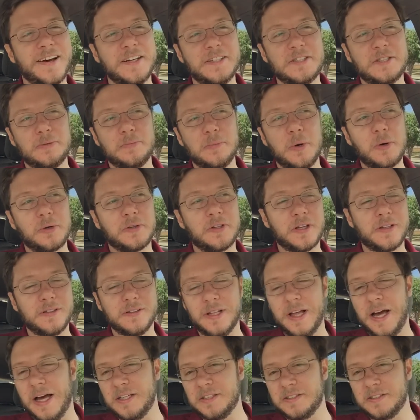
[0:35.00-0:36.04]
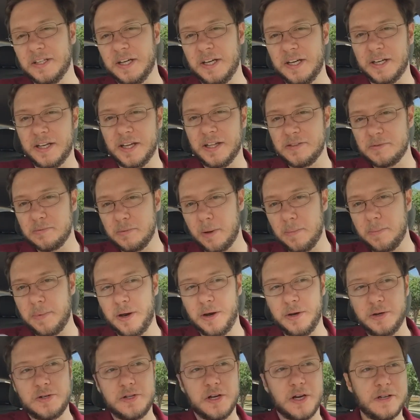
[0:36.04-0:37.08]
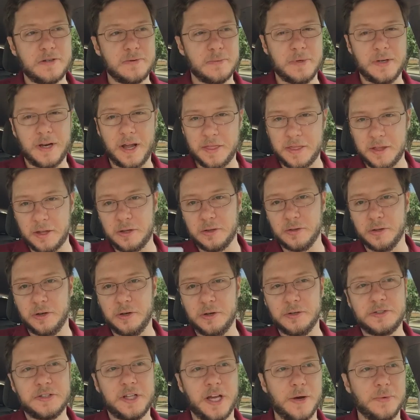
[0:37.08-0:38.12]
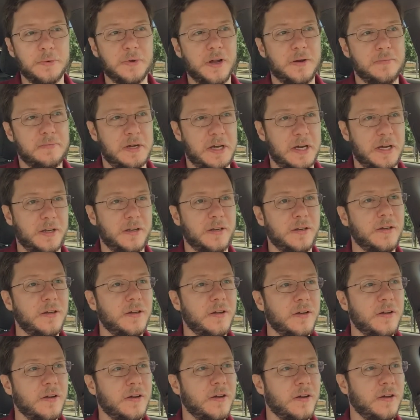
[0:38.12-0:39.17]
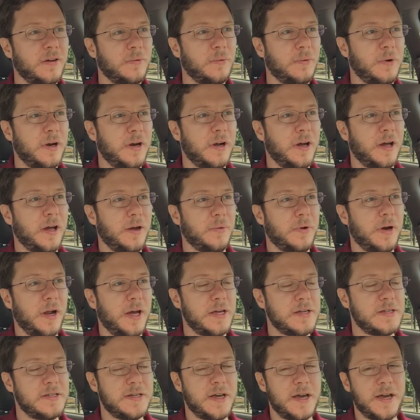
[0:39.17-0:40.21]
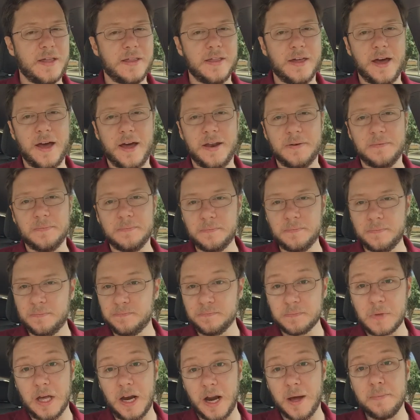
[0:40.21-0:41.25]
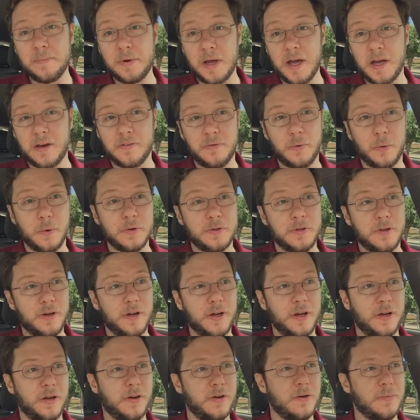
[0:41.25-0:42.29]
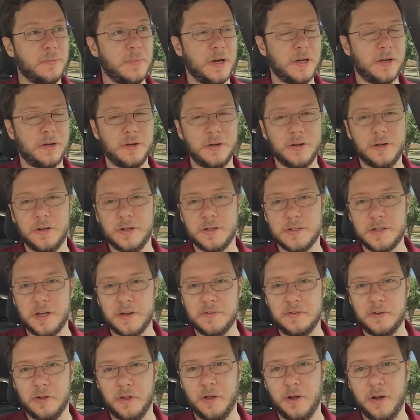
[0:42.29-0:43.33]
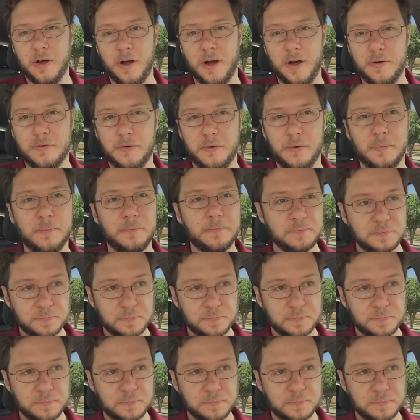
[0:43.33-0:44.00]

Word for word: I smoked the last night against my better judgment. I think you'll understand what I mean when I when I say that. and I'm paying for it today. Oh my goodness, I feel awful.